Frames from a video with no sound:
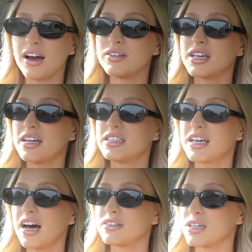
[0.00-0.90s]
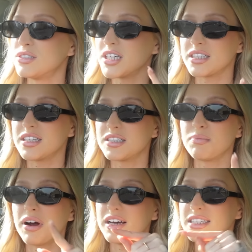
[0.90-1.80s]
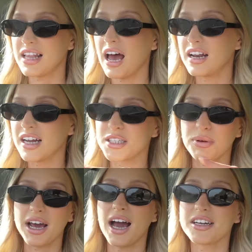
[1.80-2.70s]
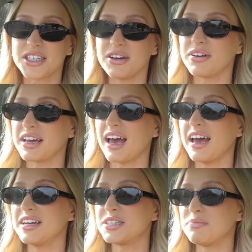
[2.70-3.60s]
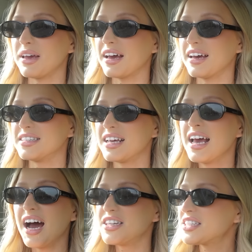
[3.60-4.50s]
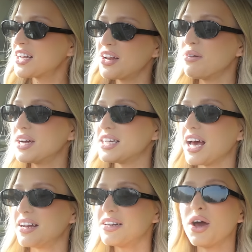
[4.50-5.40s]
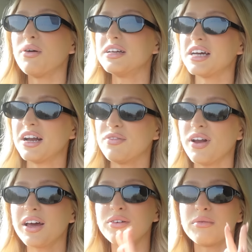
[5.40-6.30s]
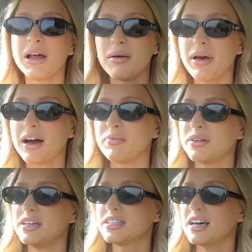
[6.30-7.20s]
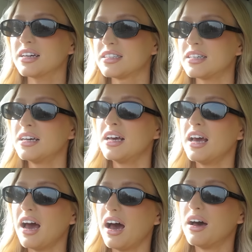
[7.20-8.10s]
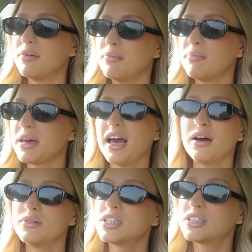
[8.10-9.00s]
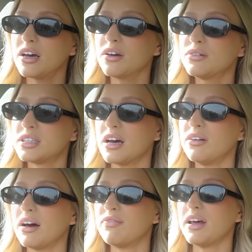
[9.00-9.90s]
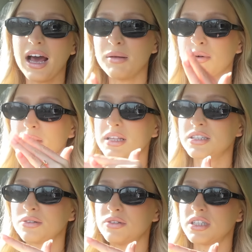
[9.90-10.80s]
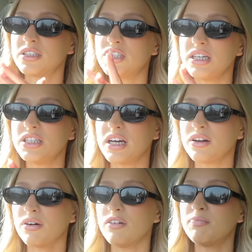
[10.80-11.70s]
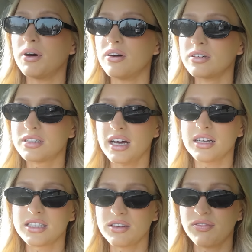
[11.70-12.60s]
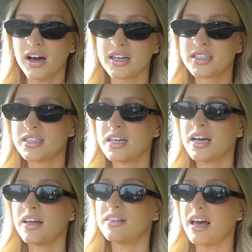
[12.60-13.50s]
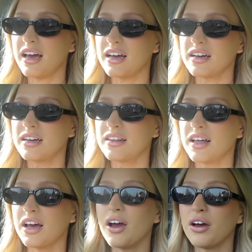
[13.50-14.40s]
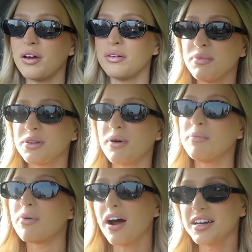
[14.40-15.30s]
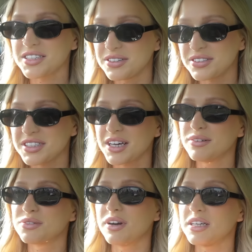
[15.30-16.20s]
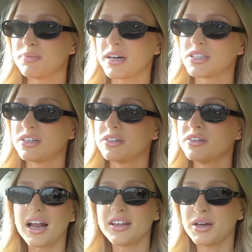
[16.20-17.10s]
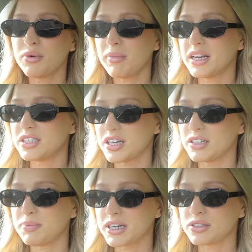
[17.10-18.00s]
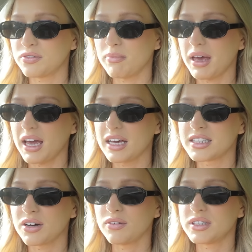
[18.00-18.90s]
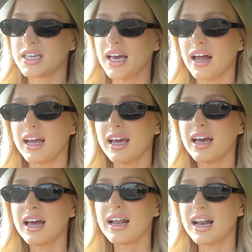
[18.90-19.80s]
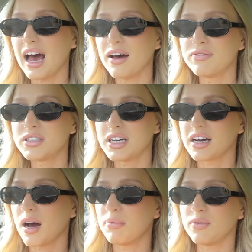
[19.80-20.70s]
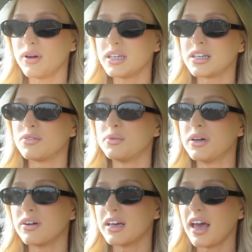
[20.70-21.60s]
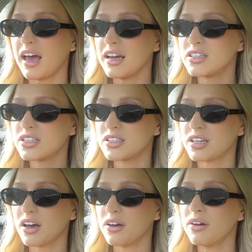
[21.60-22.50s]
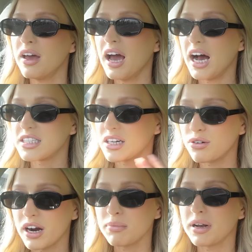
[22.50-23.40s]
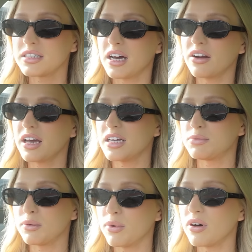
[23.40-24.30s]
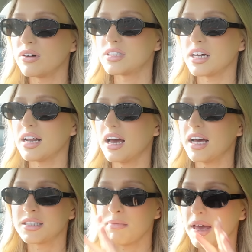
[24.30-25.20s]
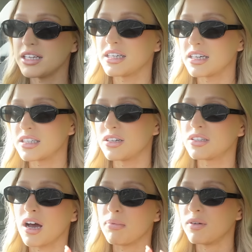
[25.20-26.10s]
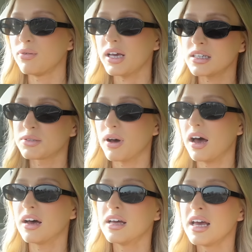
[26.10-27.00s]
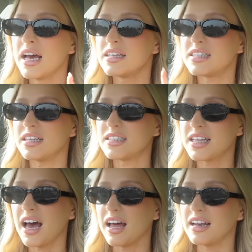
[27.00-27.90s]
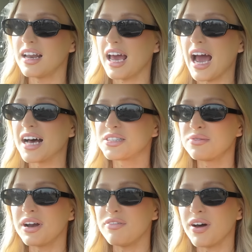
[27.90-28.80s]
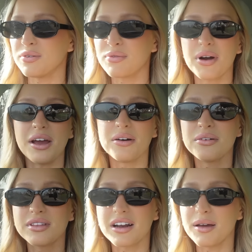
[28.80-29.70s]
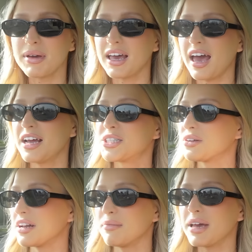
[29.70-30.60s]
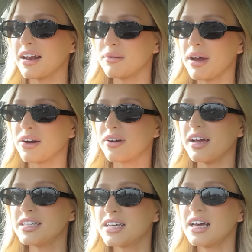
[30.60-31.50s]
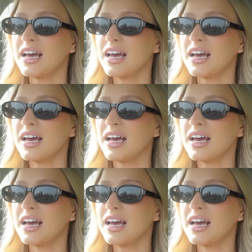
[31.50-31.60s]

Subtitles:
I was saying to the girls, I was just as surprised then as when I actually got engaged, because I just had no idea. And I feel like normally I pick up on these things. But yeah, it was so, so lovely. Ella bought me this gorgeous Gigi and Olive box, and it's the first thing that I own with the word bride on, so it's really special. And I think what made it so special for me is that obviously Kenny left a couple of weeks after we got engaged, so as incredible as our engagement was and as amazing as those couple of weeks were, since then it hasn't really felt real that I'm engaged or that I'm getting married.